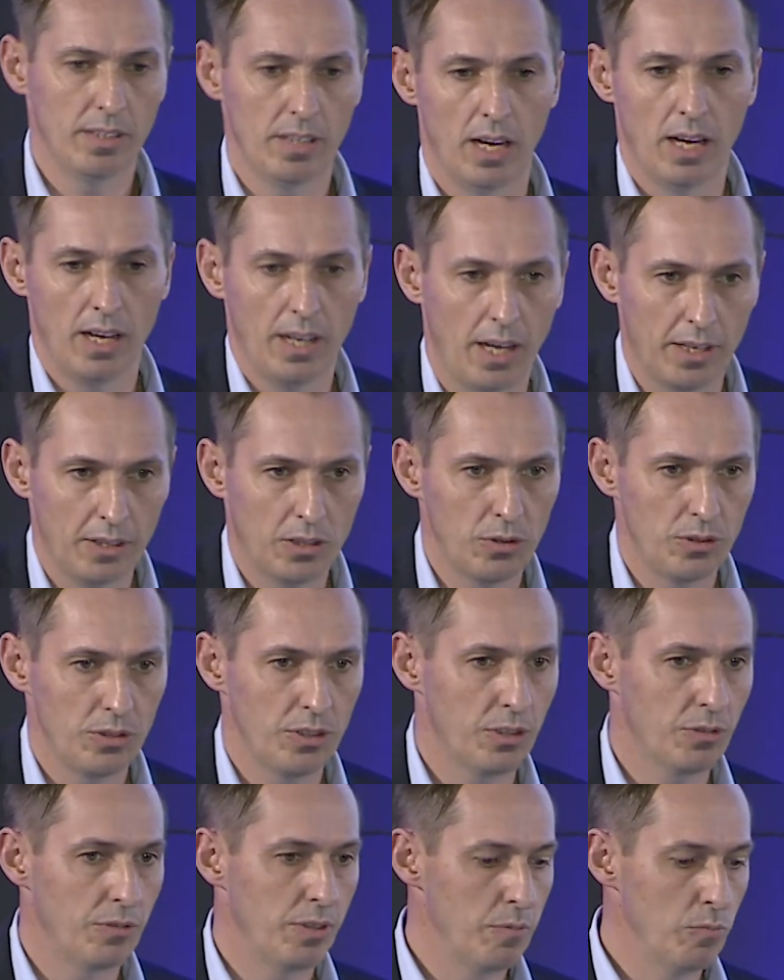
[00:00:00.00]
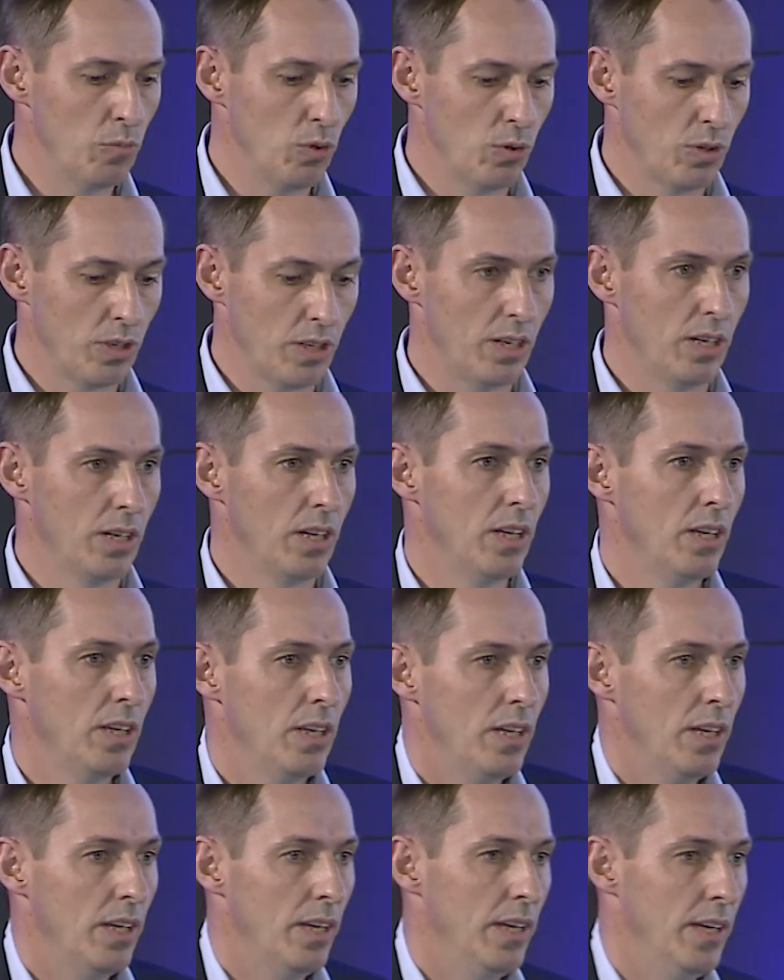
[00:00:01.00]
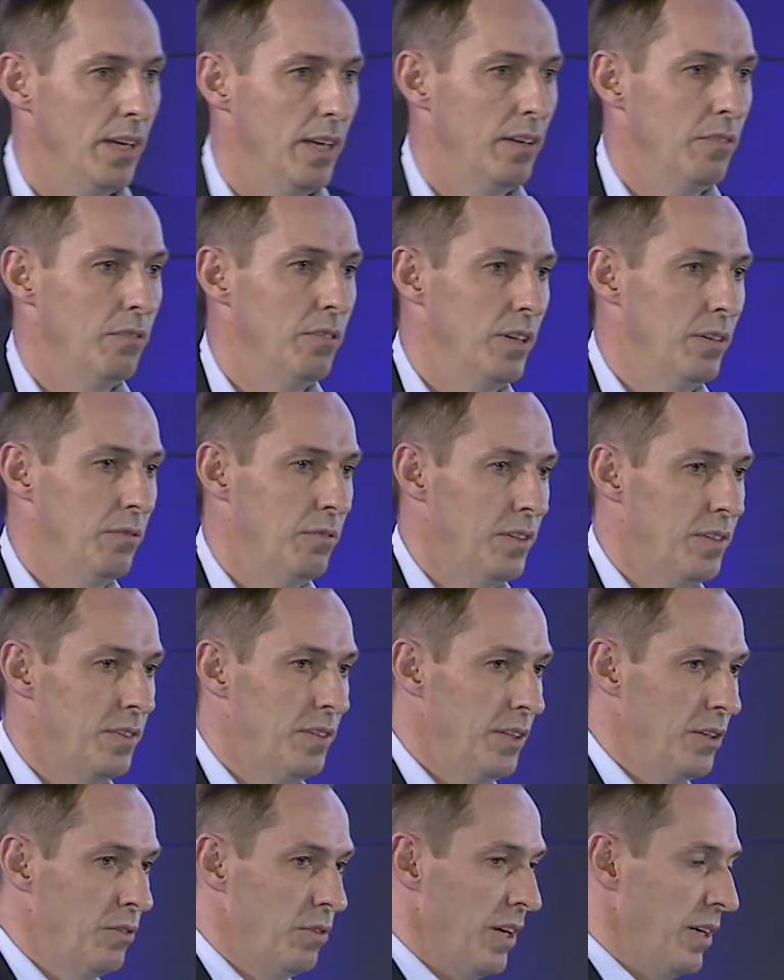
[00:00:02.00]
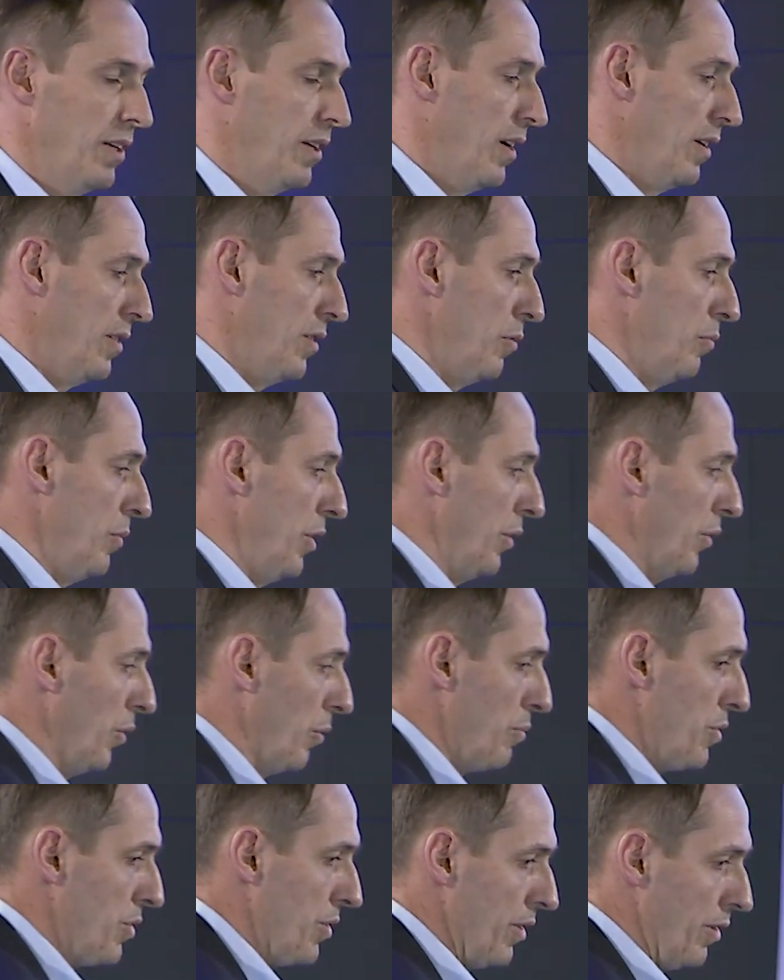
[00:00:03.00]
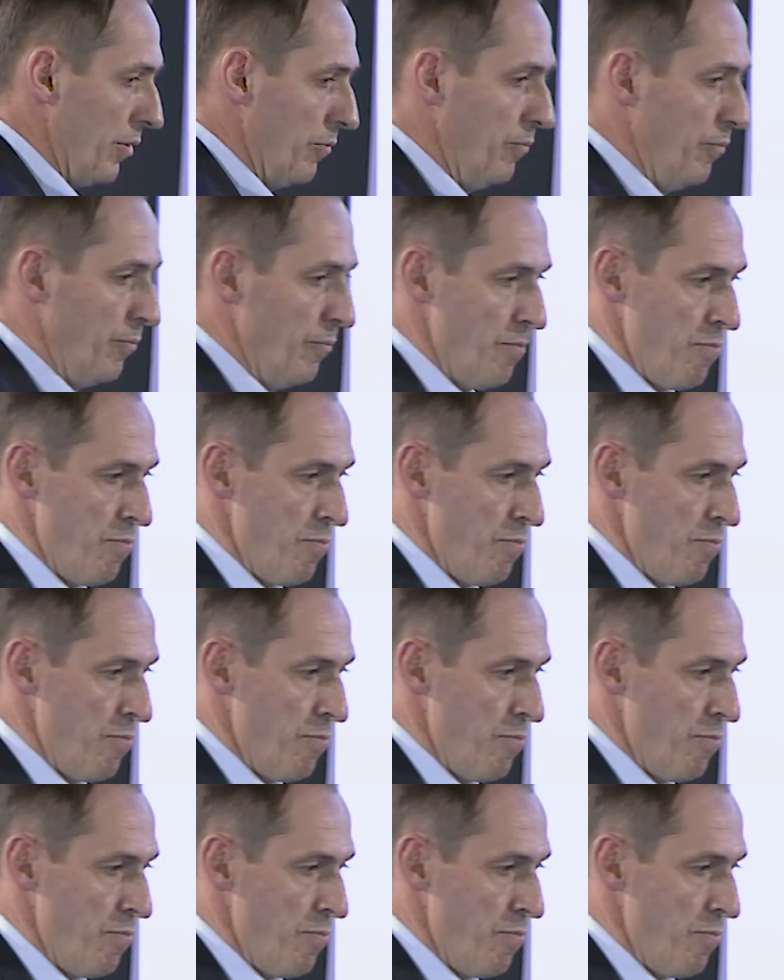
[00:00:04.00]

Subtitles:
I couldn't agree more. We see great customer adoption,